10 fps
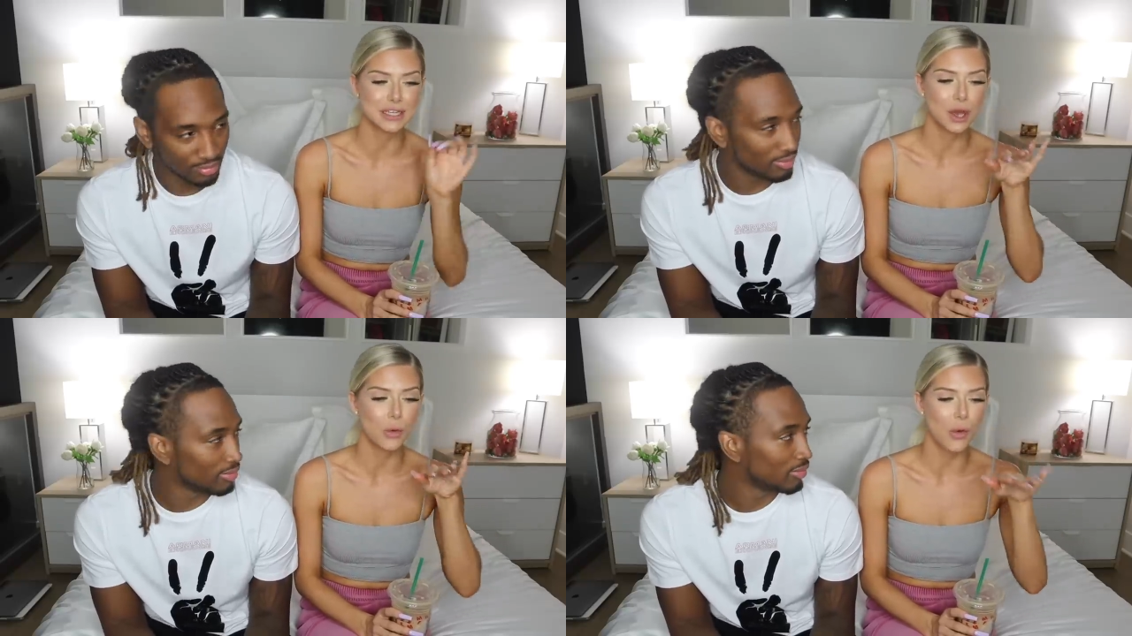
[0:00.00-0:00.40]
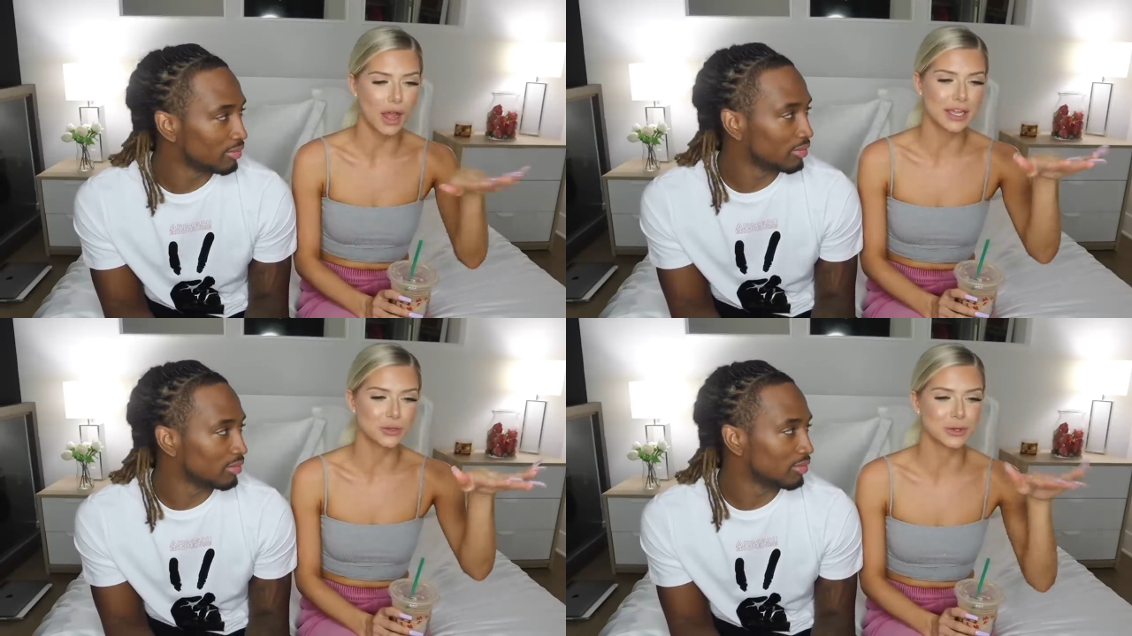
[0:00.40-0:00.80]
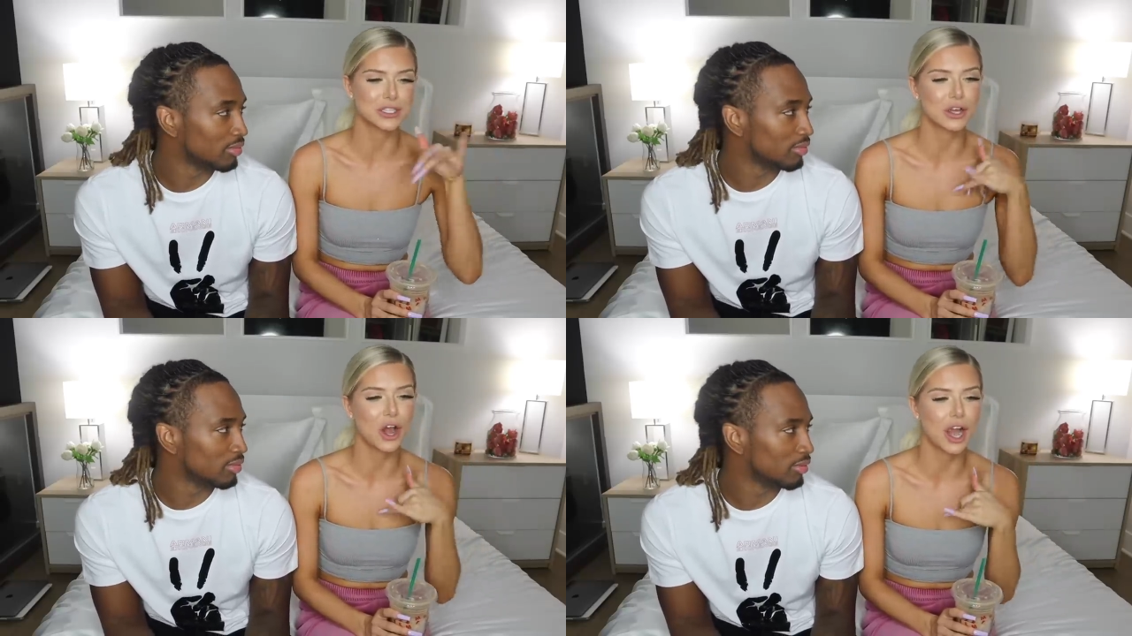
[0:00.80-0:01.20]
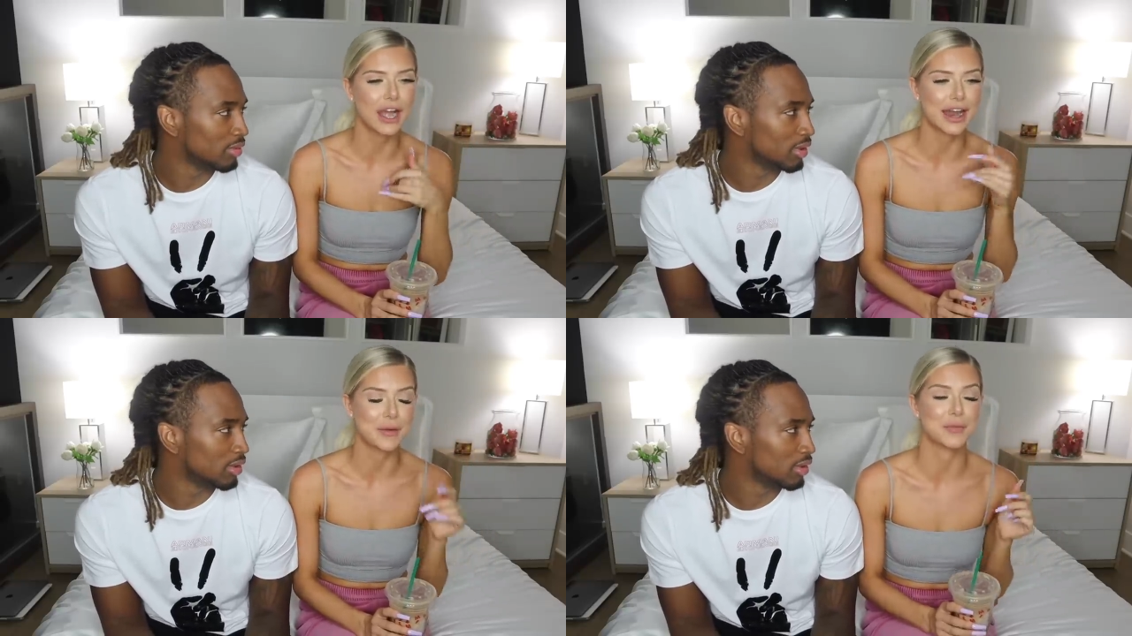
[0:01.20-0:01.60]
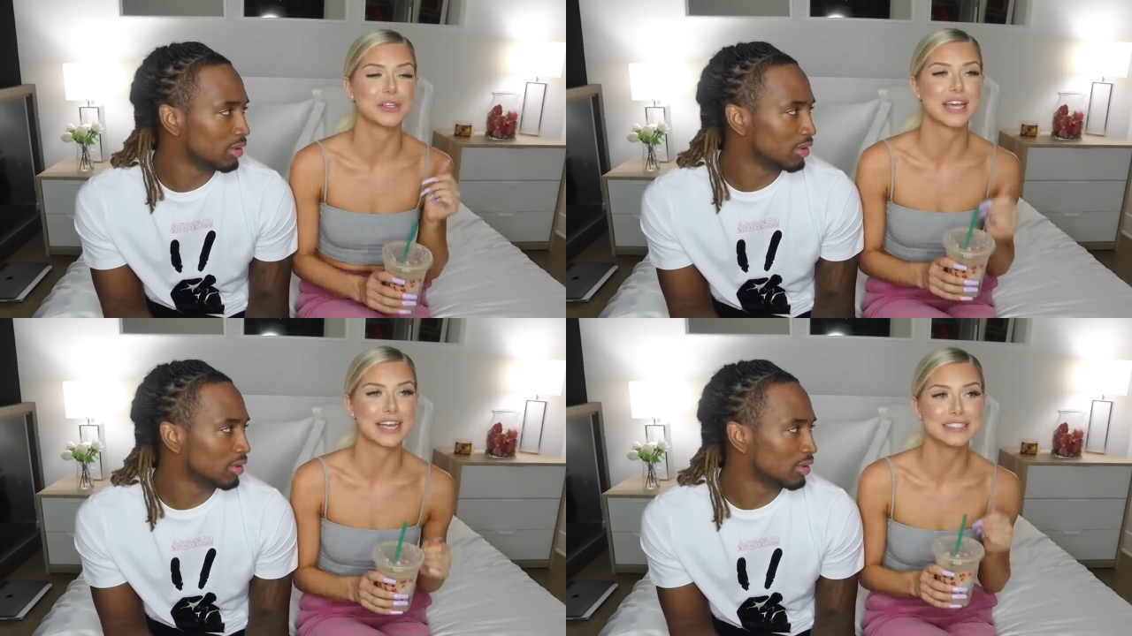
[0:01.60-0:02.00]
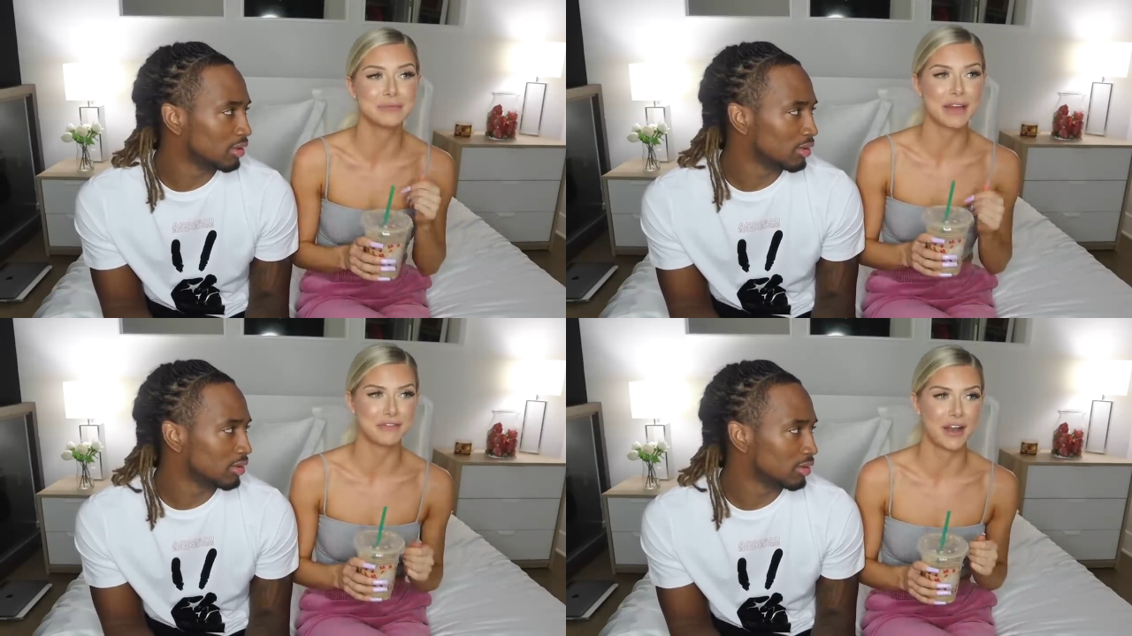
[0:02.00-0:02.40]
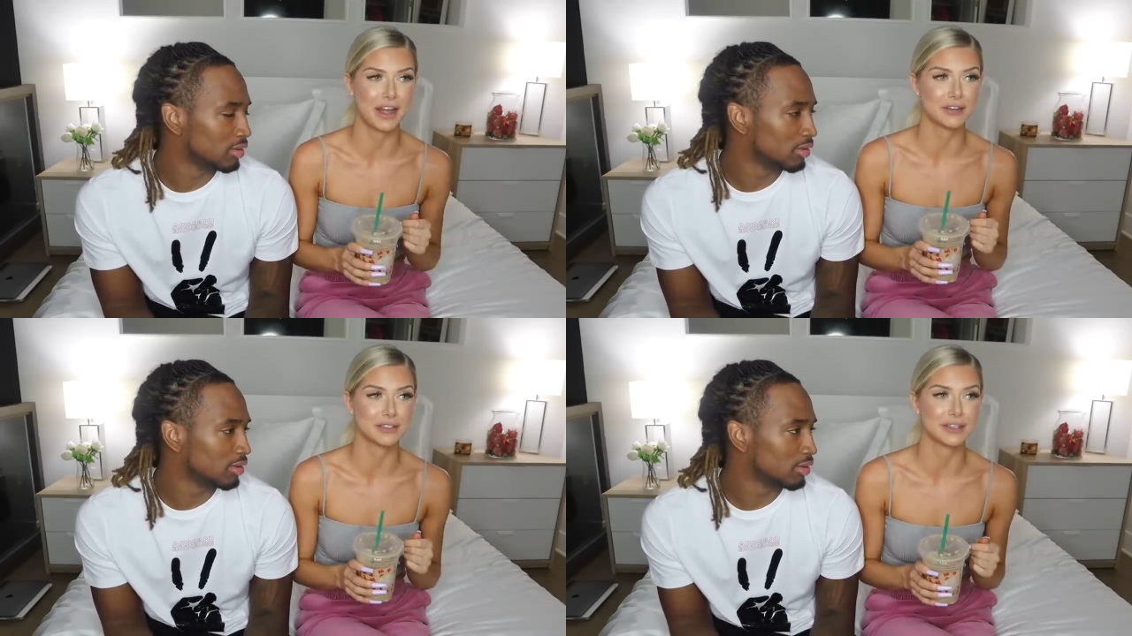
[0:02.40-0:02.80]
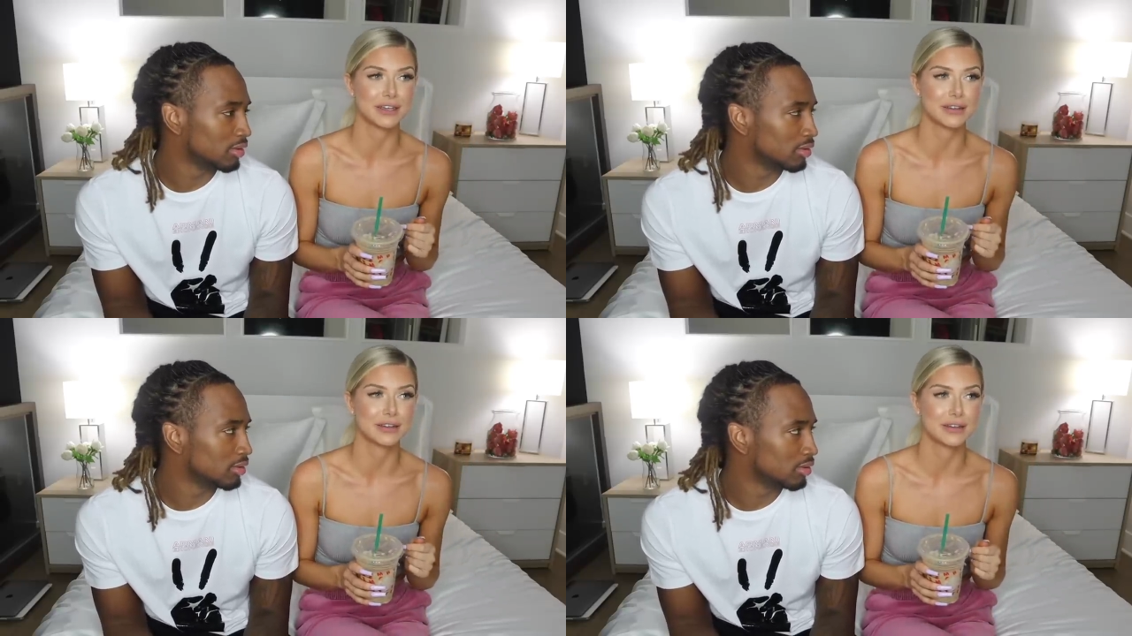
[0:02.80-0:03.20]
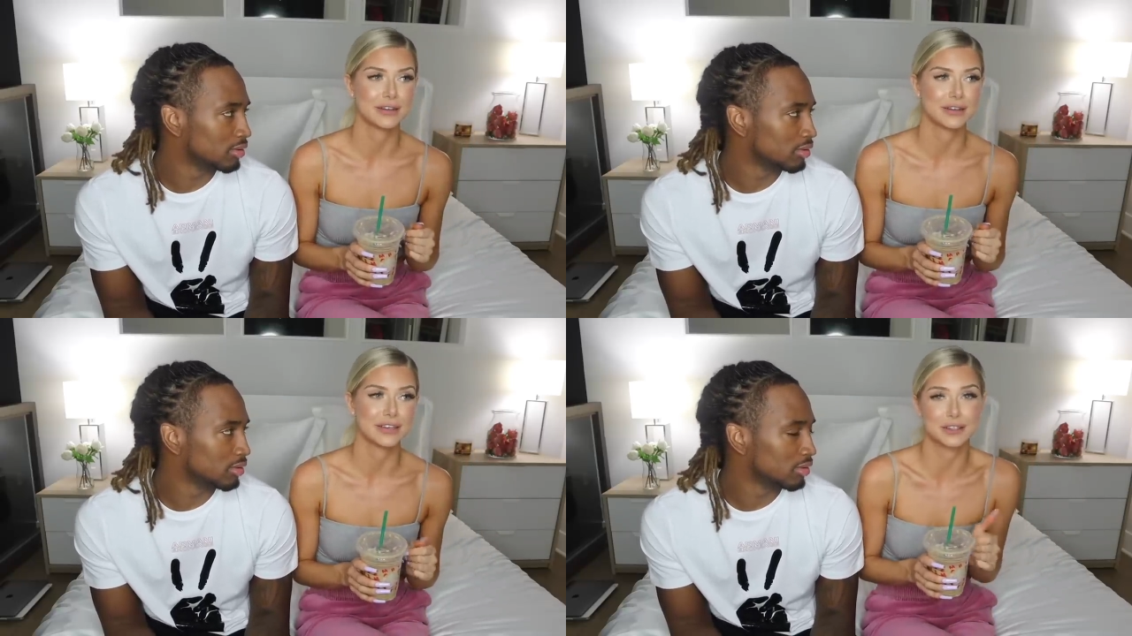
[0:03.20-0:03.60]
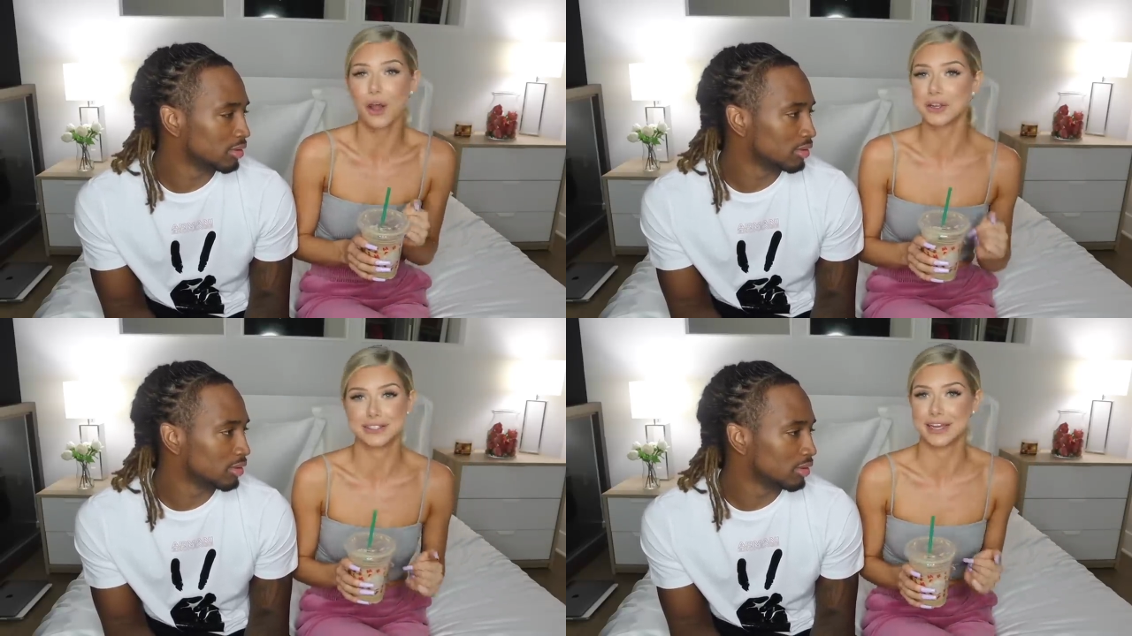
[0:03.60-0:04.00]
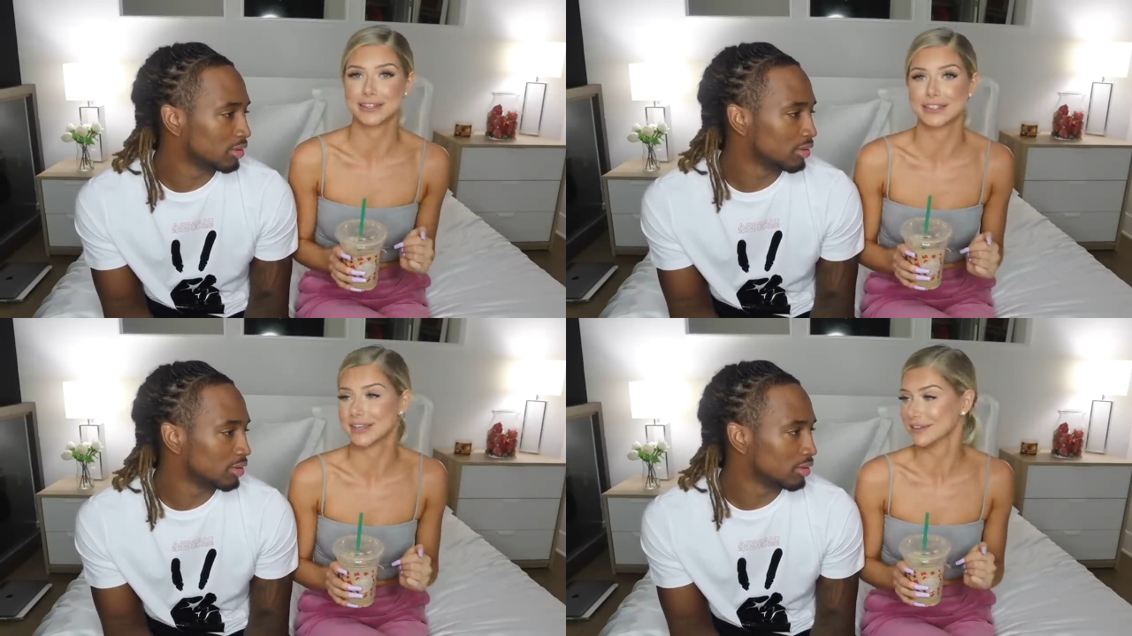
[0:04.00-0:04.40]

Speaker 1: was walking towards the car and I remember texting my friend I was like, his car is sexy.